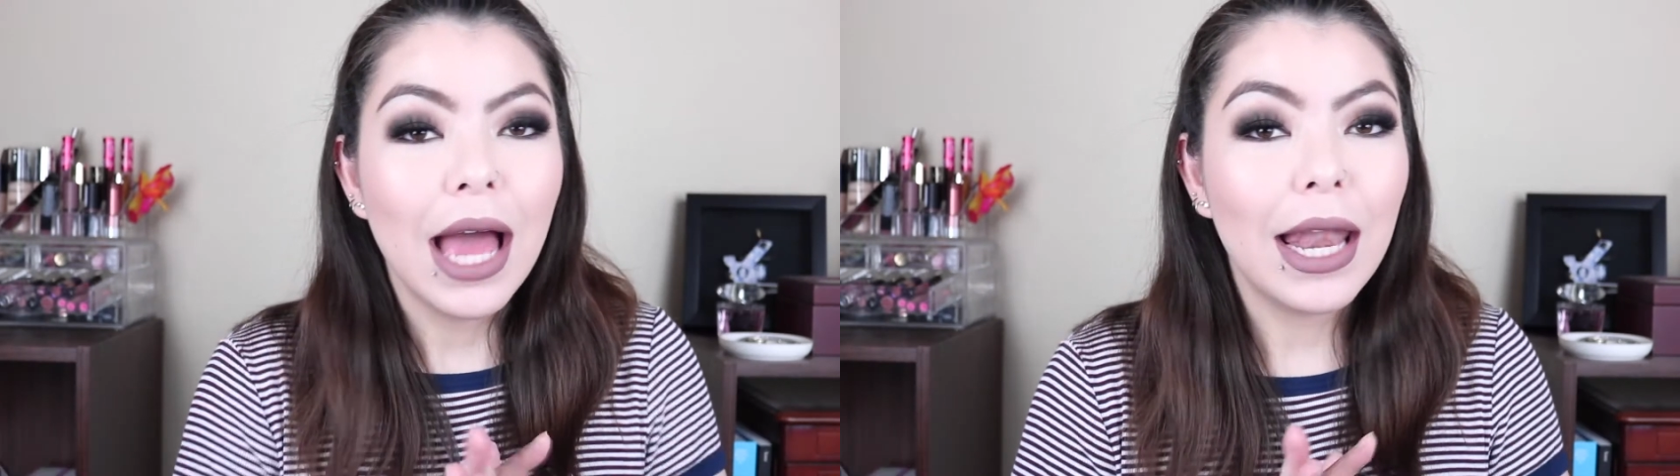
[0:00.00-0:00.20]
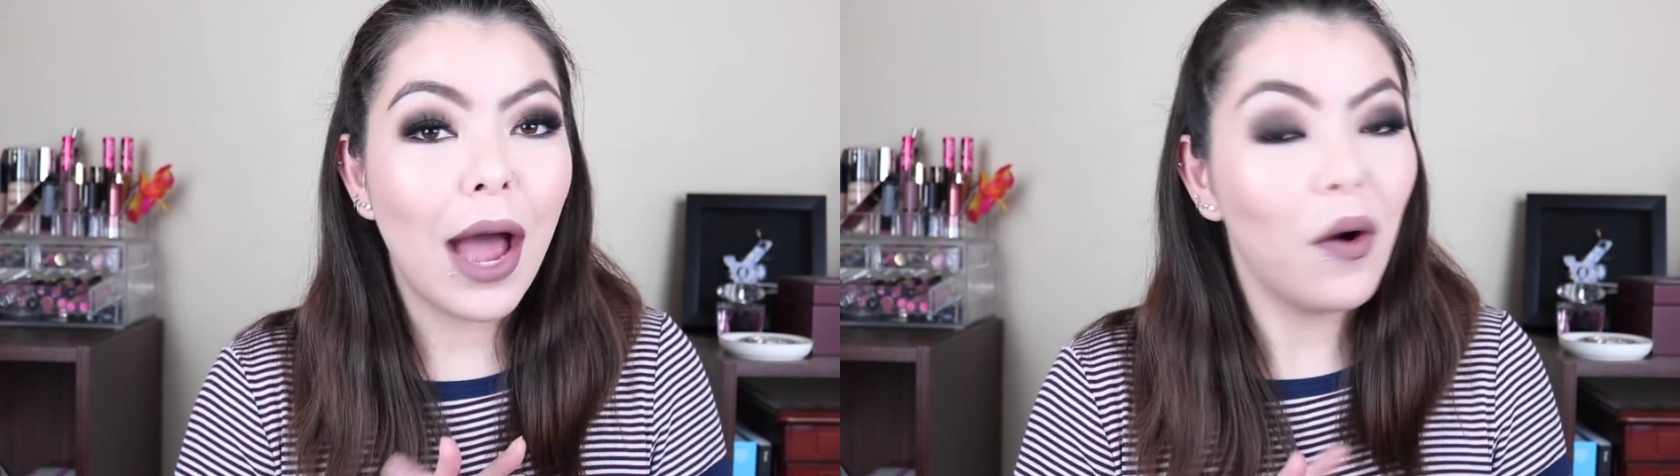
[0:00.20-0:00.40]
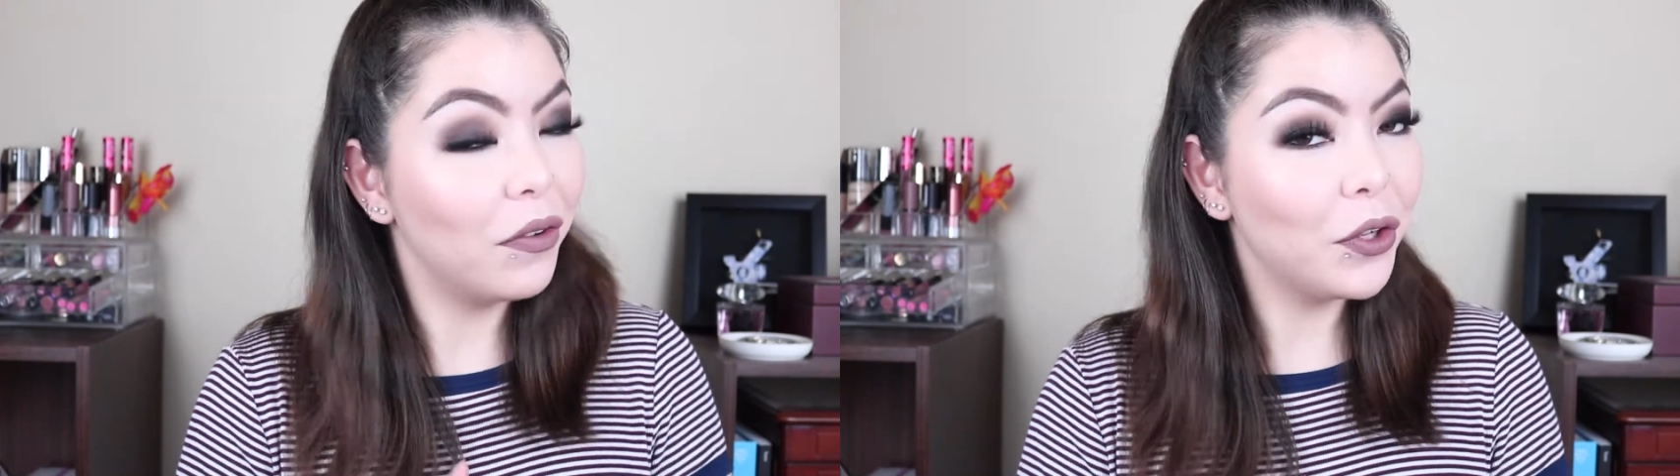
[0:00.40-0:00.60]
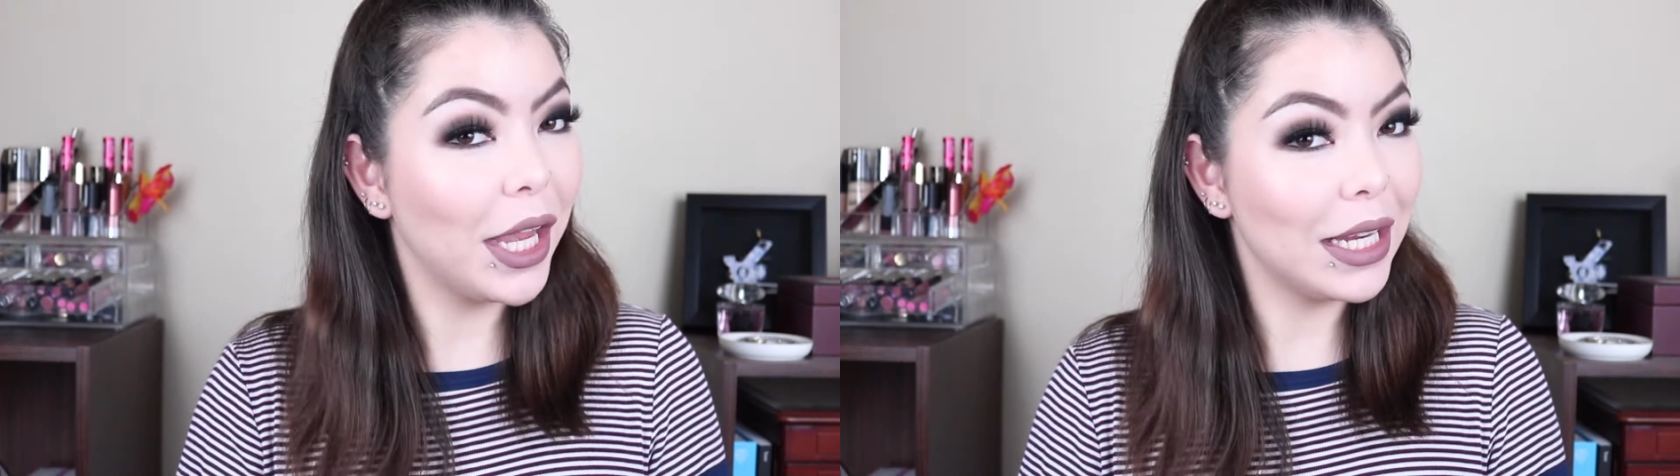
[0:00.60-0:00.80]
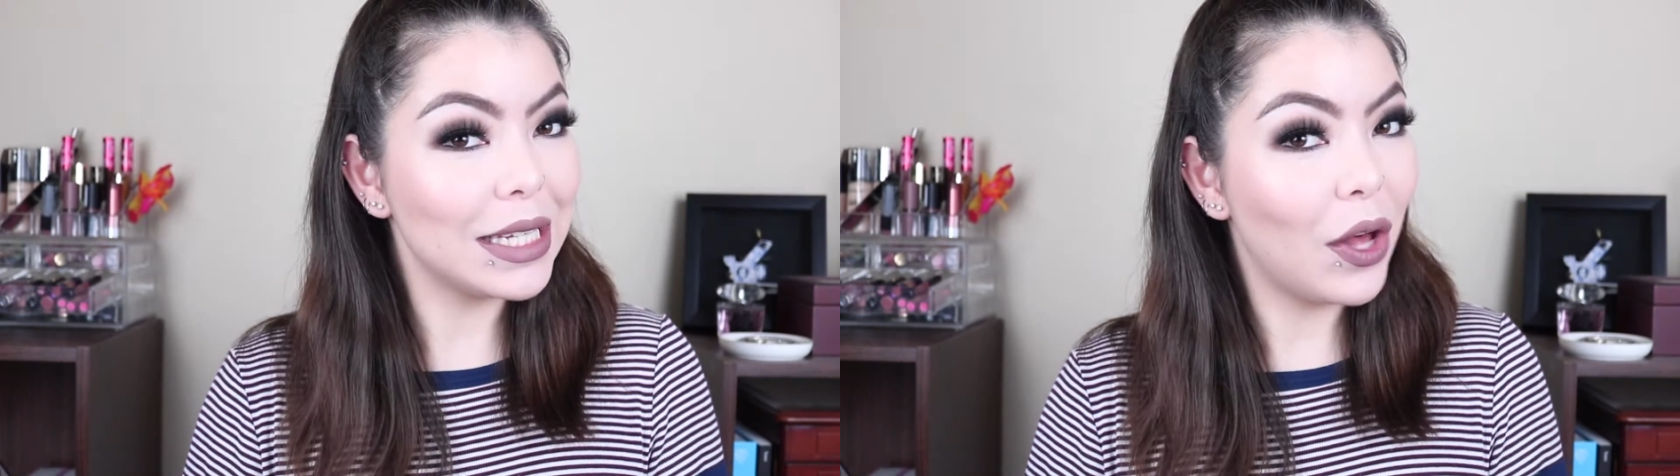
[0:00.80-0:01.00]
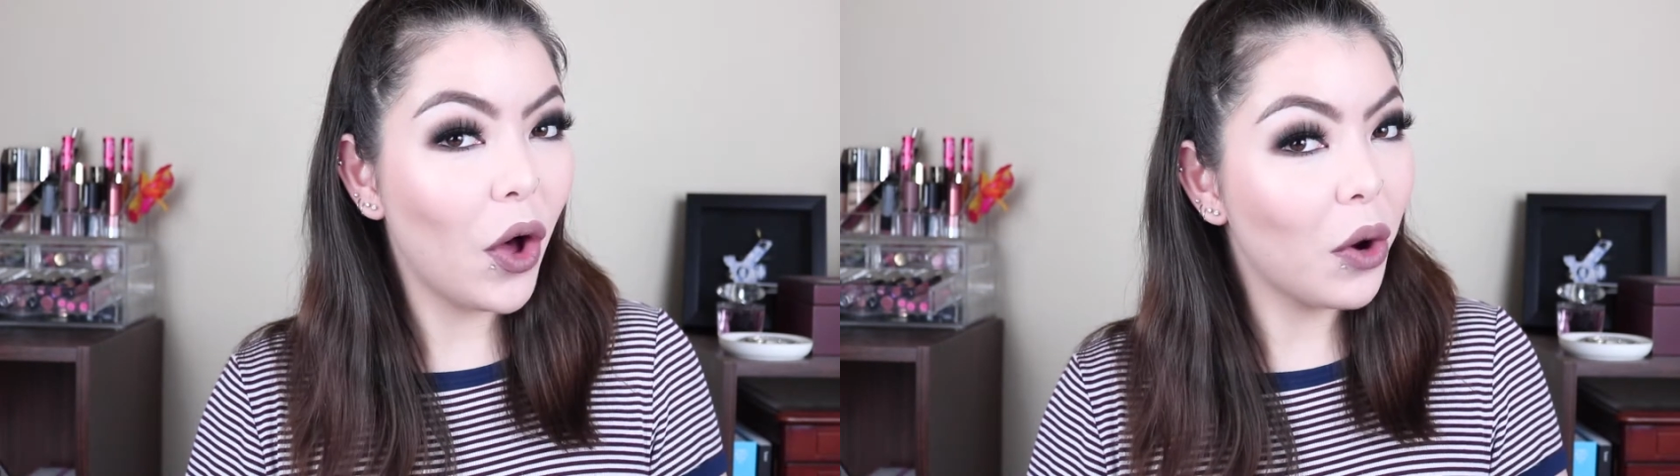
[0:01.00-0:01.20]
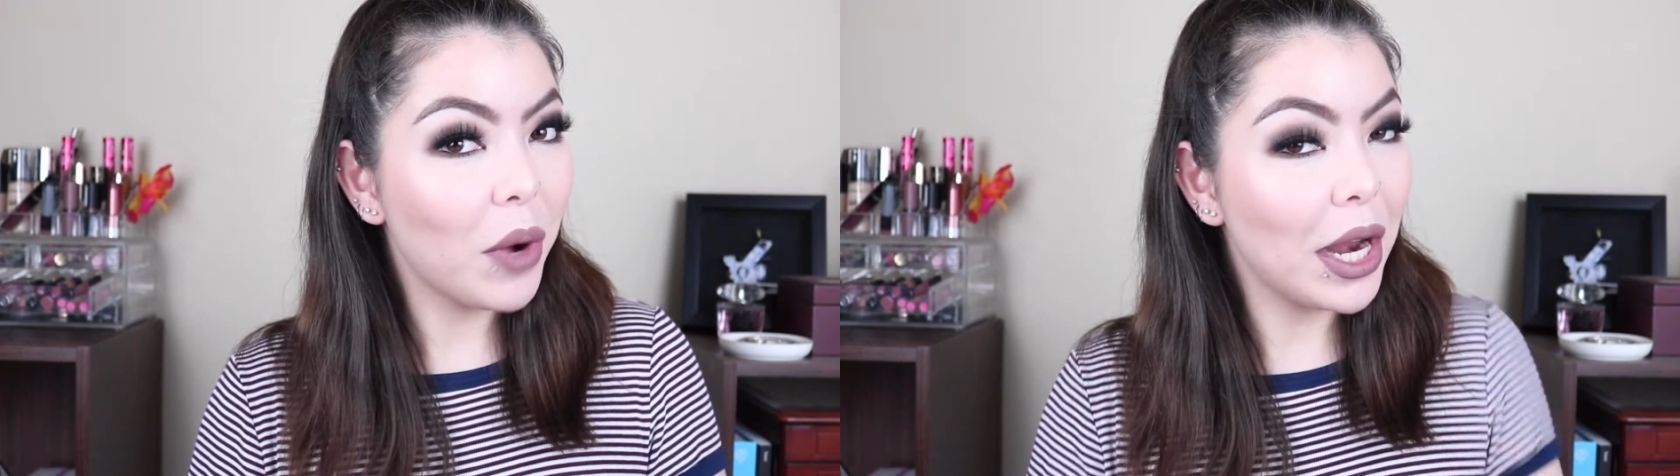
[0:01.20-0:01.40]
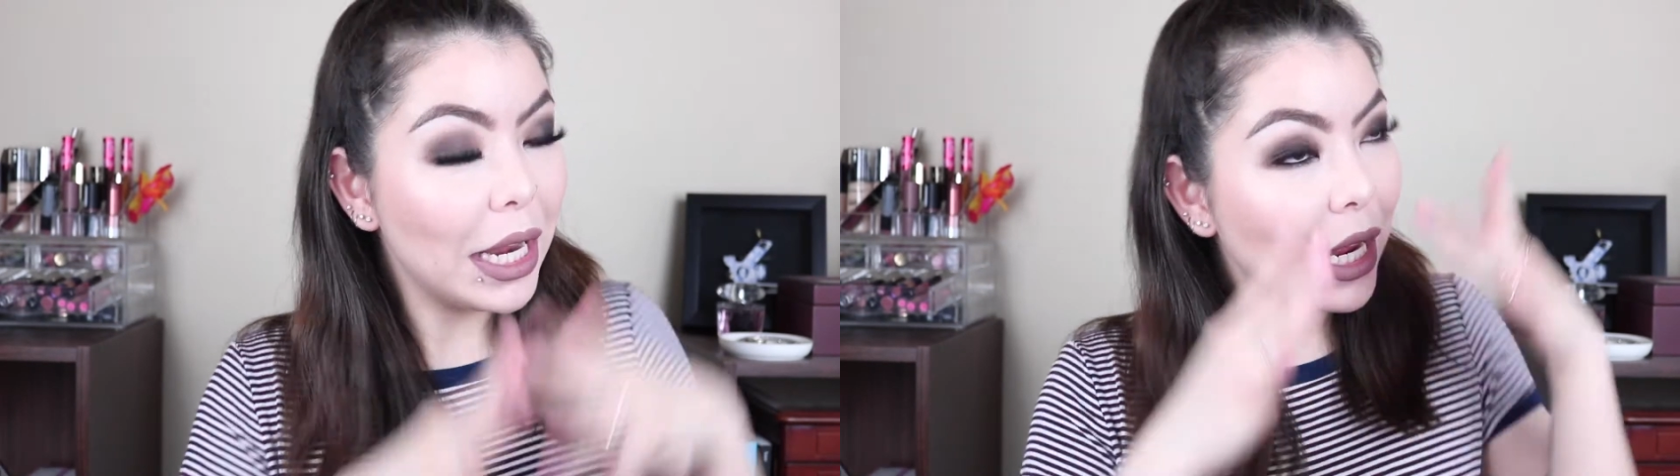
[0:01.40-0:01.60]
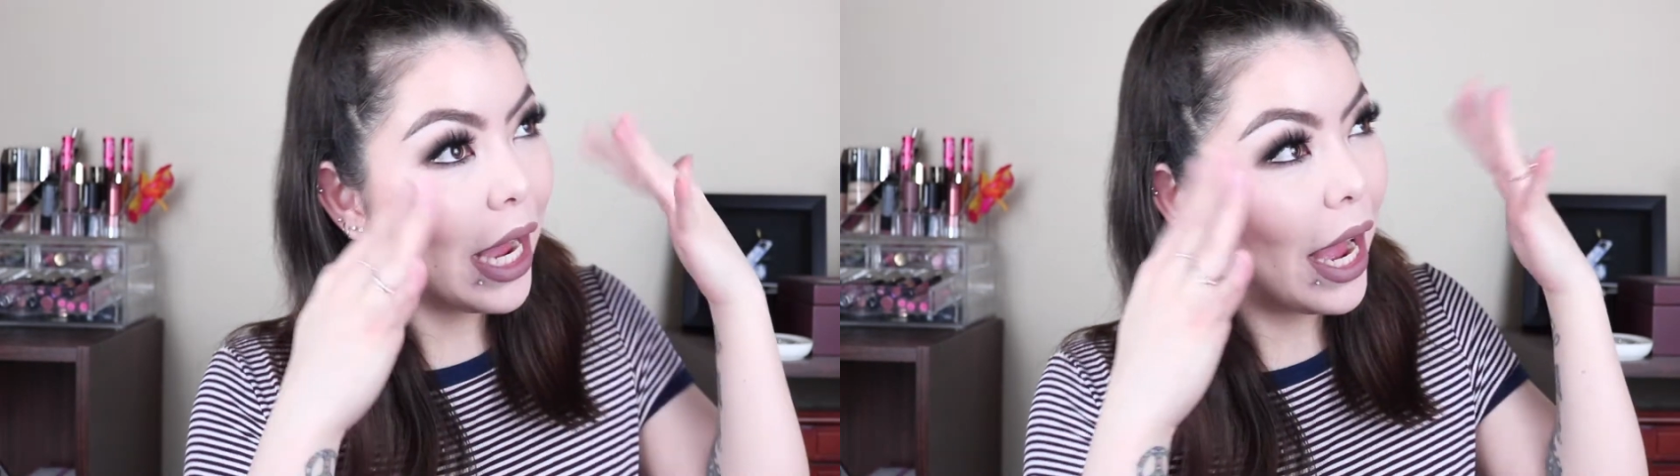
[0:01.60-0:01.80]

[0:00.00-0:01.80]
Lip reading: Now, if you can't tell already,